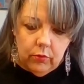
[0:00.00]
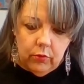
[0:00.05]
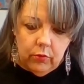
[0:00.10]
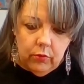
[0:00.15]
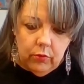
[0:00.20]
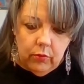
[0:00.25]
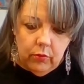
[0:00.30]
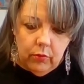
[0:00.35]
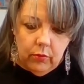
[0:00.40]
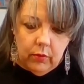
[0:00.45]

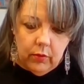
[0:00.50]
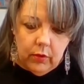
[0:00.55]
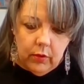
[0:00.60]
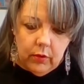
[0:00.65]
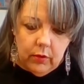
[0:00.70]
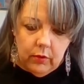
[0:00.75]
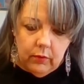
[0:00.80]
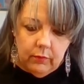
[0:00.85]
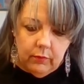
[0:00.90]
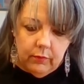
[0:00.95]
to
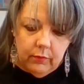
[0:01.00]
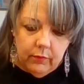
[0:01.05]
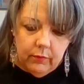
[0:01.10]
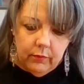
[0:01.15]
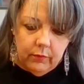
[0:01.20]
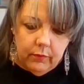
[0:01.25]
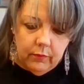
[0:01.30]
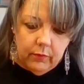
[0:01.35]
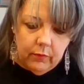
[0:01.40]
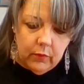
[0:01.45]
um,
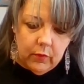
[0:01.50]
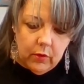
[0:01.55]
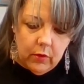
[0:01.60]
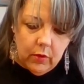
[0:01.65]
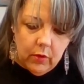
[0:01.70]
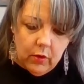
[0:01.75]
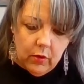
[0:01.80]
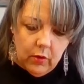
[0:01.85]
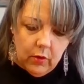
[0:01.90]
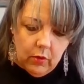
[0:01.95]

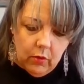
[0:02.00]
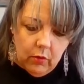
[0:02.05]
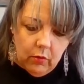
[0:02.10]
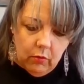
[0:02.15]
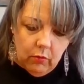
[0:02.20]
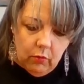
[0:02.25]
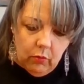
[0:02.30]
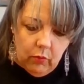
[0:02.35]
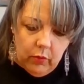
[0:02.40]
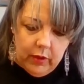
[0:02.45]

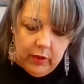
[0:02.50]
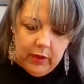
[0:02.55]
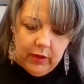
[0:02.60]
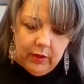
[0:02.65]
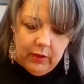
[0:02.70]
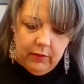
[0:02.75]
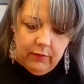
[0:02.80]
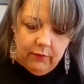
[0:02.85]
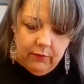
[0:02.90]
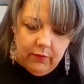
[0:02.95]

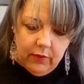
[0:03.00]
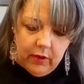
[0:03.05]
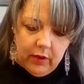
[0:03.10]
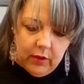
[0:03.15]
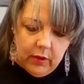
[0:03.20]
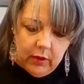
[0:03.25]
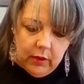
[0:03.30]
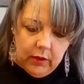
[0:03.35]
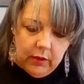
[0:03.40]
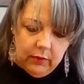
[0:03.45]
weave
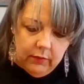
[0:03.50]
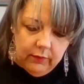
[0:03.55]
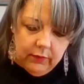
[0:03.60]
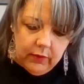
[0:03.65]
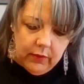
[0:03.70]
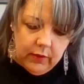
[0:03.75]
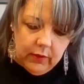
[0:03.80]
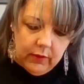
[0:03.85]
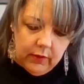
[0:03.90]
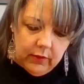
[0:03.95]
any
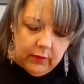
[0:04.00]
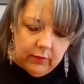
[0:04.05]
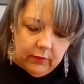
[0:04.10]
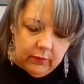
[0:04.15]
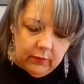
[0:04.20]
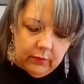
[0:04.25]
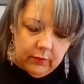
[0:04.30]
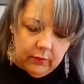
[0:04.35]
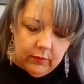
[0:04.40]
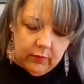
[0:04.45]
of
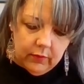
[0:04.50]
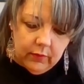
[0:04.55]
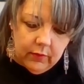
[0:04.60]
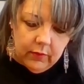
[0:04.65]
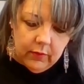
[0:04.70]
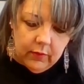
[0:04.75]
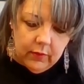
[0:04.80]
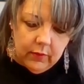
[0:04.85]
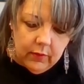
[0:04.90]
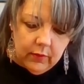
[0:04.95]
this.
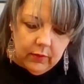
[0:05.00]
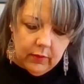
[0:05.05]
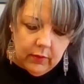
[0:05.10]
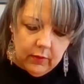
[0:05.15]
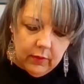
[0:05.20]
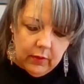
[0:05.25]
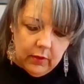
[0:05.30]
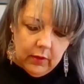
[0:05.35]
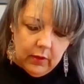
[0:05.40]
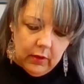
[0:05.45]

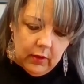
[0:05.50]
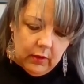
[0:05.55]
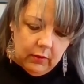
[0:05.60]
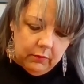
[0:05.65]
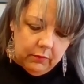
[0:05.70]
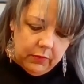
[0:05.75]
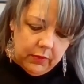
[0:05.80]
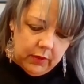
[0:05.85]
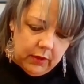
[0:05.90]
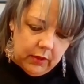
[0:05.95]

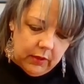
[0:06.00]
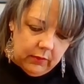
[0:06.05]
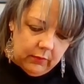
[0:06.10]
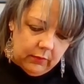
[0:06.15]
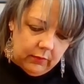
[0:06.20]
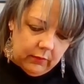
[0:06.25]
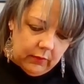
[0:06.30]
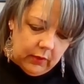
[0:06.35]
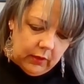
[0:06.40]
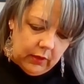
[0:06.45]
But
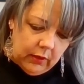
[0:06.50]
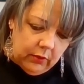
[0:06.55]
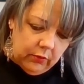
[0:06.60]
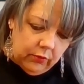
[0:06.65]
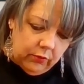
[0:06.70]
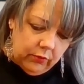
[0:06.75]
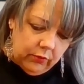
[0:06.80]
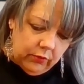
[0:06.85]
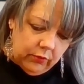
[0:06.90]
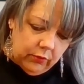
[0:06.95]
it's
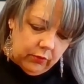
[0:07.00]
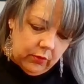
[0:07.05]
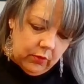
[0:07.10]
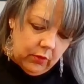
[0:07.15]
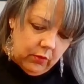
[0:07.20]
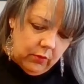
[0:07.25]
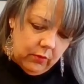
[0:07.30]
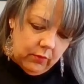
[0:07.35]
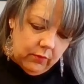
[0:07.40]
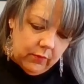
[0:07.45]
like, just
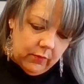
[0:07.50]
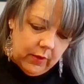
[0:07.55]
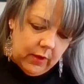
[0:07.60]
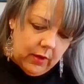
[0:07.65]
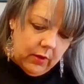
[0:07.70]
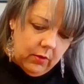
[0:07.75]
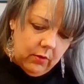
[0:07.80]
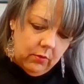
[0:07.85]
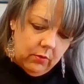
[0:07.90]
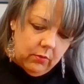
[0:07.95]
go
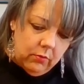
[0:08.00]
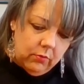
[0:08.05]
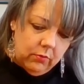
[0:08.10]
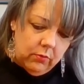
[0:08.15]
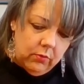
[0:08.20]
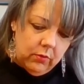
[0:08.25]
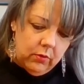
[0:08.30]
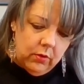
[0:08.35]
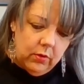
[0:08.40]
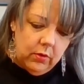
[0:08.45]

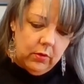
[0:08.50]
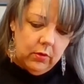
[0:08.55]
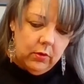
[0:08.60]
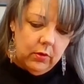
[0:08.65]
around,